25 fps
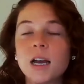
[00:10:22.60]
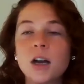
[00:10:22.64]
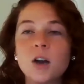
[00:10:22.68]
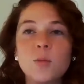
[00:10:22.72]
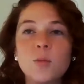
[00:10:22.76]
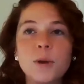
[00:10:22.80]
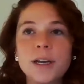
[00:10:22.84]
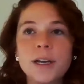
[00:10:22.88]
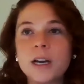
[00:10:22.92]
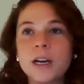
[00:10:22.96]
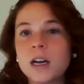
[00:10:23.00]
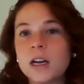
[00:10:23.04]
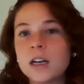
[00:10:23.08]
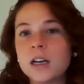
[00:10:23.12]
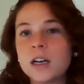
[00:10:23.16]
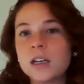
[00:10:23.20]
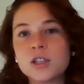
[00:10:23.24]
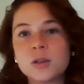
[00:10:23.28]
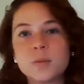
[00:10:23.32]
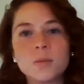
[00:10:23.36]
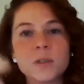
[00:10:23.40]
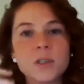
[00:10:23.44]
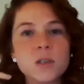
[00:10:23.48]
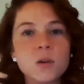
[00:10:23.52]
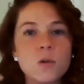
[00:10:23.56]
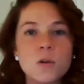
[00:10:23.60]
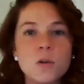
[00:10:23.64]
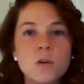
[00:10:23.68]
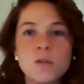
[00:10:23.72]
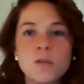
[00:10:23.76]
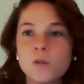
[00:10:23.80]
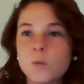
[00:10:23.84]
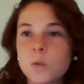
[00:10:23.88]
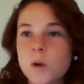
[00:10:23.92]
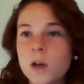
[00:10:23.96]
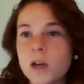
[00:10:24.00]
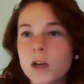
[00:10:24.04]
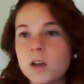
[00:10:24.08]
oh my gosh, I'm so
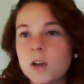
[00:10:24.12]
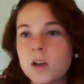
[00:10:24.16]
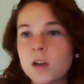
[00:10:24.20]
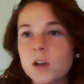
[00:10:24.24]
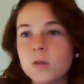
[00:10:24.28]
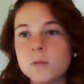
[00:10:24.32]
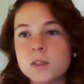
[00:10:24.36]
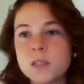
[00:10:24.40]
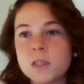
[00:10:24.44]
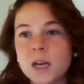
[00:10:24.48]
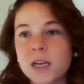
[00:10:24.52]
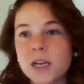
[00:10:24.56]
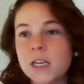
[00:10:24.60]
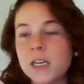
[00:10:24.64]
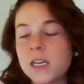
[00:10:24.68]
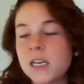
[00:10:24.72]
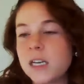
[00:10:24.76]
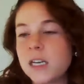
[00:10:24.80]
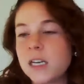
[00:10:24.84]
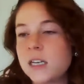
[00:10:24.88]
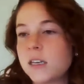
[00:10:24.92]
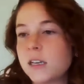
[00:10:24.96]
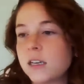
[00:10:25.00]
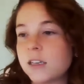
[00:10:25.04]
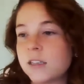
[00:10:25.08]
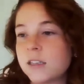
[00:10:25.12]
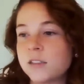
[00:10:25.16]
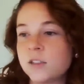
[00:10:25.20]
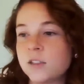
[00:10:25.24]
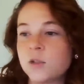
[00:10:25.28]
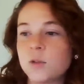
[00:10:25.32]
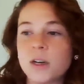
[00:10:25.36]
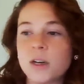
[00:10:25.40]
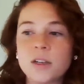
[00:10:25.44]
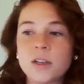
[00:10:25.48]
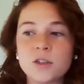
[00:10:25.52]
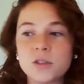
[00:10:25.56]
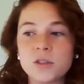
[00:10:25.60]
overwhelmed. I need a
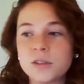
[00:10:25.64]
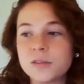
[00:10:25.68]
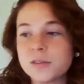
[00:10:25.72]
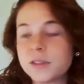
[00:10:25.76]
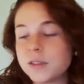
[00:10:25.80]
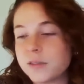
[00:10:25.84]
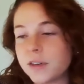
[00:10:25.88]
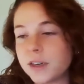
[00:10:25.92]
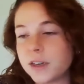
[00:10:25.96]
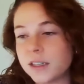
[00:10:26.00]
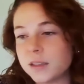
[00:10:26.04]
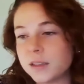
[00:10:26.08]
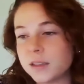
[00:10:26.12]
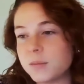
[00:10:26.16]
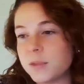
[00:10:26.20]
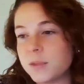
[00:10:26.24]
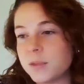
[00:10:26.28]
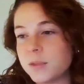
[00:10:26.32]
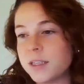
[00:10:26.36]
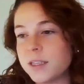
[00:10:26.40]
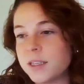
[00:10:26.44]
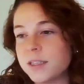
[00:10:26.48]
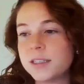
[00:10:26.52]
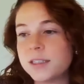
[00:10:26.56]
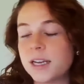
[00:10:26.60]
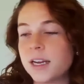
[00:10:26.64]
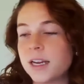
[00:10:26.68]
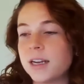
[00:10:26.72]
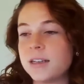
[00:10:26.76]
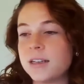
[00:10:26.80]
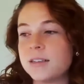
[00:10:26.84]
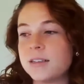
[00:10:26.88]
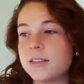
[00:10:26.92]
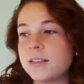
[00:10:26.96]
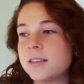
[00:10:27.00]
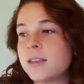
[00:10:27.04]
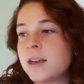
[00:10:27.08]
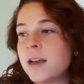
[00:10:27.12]
director of development
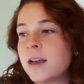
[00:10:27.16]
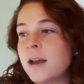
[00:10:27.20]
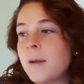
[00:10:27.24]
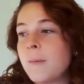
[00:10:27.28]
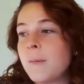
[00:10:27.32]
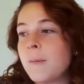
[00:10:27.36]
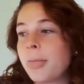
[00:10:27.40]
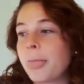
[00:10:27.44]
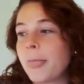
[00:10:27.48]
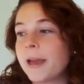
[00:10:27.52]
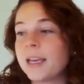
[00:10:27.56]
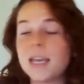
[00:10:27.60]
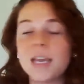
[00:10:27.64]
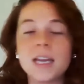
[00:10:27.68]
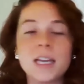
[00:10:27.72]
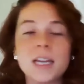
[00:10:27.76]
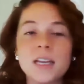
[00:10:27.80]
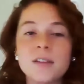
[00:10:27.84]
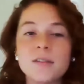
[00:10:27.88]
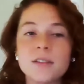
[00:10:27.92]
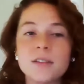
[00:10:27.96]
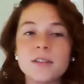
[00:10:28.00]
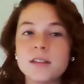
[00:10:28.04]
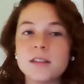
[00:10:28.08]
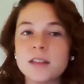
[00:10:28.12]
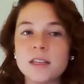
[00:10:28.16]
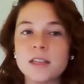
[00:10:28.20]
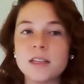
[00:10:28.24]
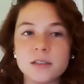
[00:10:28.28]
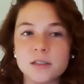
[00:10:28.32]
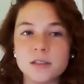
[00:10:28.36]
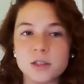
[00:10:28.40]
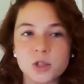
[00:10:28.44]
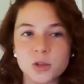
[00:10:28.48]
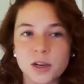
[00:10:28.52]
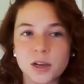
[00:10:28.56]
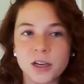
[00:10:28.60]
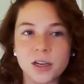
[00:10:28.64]
and I can't even think
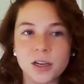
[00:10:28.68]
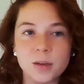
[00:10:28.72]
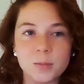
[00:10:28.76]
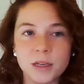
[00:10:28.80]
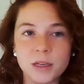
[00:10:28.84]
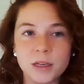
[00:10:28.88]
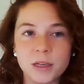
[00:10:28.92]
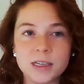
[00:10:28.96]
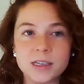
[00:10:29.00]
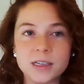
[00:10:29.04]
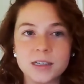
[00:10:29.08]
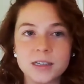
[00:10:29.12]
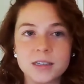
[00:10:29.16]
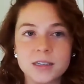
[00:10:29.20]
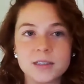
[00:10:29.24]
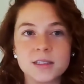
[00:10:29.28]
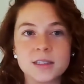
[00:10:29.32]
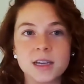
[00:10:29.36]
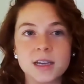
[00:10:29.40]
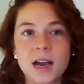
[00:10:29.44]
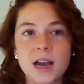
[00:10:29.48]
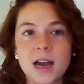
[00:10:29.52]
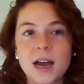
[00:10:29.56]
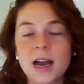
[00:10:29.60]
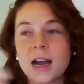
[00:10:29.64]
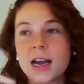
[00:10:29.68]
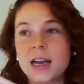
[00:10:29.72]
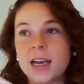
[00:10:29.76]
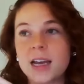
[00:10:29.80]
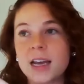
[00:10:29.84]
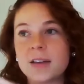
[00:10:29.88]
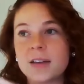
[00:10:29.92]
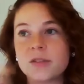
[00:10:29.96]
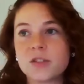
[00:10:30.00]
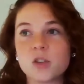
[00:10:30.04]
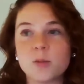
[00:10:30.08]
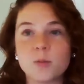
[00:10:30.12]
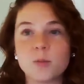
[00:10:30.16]
straight because I
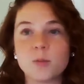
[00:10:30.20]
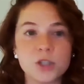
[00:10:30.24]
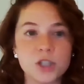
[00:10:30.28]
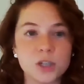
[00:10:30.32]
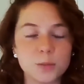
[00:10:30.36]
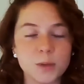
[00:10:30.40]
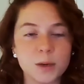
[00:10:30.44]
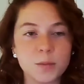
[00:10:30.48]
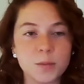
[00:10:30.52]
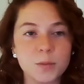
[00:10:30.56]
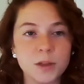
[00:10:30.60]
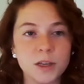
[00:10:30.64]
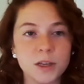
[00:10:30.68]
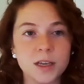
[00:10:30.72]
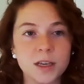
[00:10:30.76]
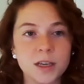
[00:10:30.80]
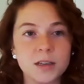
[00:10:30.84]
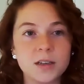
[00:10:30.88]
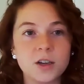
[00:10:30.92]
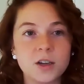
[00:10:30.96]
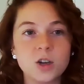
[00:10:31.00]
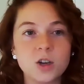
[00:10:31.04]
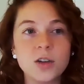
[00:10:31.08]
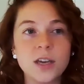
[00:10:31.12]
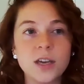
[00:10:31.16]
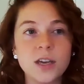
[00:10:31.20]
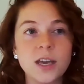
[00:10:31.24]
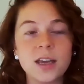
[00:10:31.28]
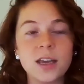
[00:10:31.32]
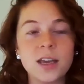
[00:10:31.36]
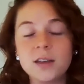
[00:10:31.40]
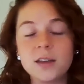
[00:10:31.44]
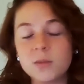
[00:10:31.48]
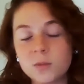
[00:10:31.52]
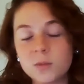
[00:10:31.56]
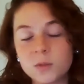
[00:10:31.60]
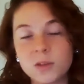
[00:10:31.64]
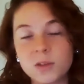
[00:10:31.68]
have so much on my plate.
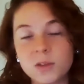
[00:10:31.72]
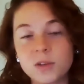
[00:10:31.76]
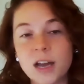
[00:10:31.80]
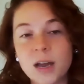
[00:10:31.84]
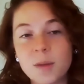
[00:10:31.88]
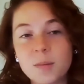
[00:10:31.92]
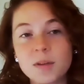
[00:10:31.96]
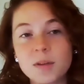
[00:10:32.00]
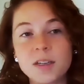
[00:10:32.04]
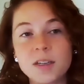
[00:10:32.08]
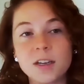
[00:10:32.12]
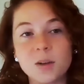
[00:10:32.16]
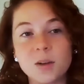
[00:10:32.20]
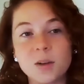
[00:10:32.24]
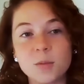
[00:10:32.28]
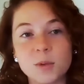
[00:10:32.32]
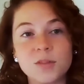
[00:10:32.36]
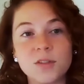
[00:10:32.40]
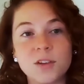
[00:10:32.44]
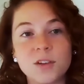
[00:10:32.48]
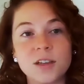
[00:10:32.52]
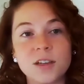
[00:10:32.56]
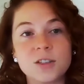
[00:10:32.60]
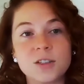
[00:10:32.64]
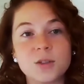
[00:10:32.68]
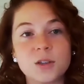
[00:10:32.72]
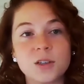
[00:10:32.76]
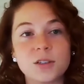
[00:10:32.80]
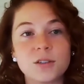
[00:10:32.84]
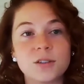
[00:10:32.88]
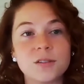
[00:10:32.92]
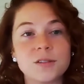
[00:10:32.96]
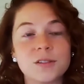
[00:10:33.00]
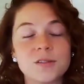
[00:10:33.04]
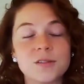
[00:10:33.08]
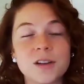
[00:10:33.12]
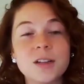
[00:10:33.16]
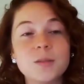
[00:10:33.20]
Okay, we were happy to help you find a director
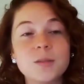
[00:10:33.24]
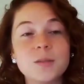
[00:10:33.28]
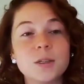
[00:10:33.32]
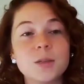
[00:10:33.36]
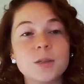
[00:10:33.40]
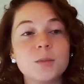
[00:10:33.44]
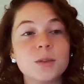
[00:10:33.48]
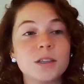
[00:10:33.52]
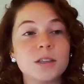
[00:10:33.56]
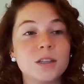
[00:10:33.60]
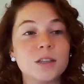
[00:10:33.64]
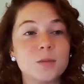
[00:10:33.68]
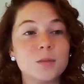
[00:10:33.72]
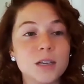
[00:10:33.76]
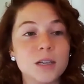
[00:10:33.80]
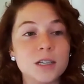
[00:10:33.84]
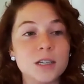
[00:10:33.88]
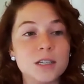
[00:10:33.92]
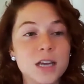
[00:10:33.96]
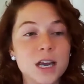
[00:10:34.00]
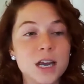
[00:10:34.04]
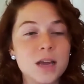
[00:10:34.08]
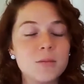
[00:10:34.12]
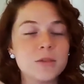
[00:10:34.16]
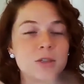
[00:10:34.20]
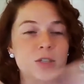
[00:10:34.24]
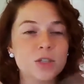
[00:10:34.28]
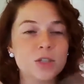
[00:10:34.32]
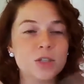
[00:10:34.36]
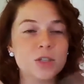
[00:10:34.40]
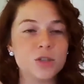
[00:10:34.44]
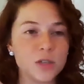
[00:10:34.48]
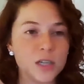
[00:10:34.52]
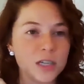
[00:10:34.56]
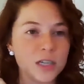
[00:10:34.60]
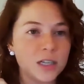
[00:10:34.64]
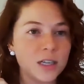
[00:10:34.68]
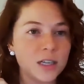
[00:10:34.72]
of development, but in the meantime, do you
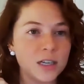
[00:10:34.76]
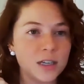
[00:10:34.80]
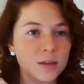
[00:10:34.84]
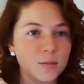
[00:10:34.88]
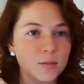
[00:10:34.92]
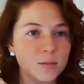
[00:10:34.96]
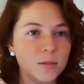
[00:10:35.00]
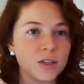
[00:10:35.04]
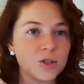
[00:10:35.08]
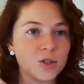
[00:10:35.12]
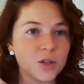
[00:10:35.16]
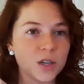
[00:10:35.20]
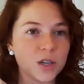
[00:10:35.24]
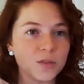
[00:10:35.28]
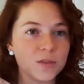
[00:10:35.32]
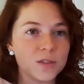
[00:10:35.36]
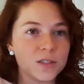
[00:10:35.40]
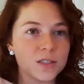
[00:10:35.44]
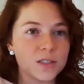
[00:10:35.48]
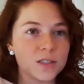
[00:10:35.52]
need an administrative